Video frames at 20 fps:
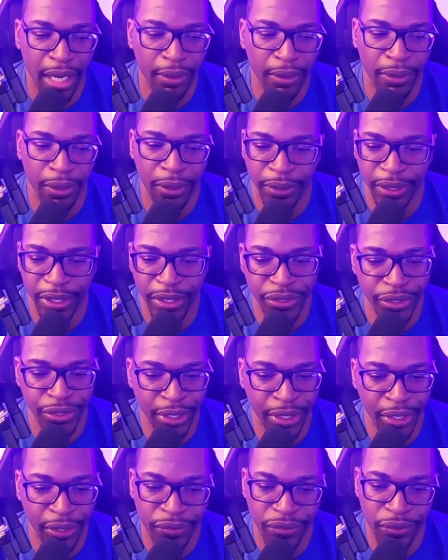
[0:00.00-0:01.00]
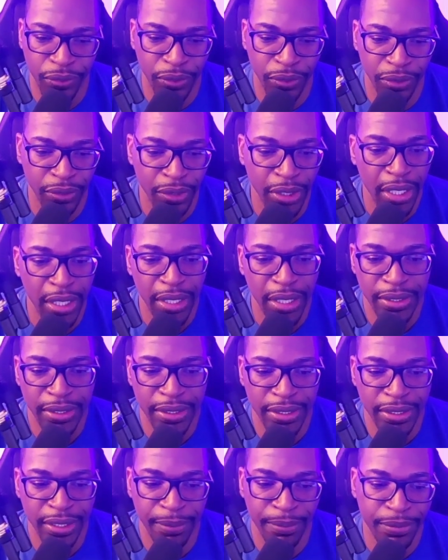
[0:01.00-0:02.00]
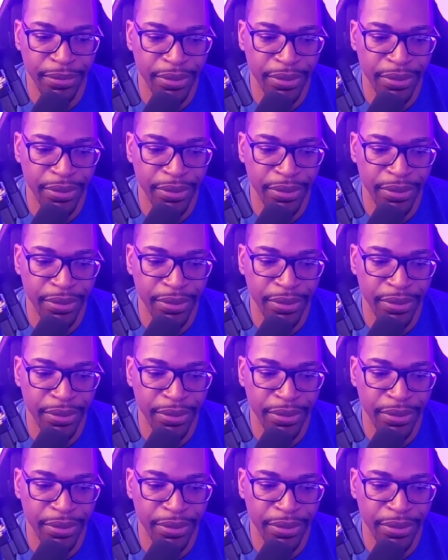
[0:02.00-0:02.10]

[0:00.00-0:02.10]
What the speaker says: engineers or systems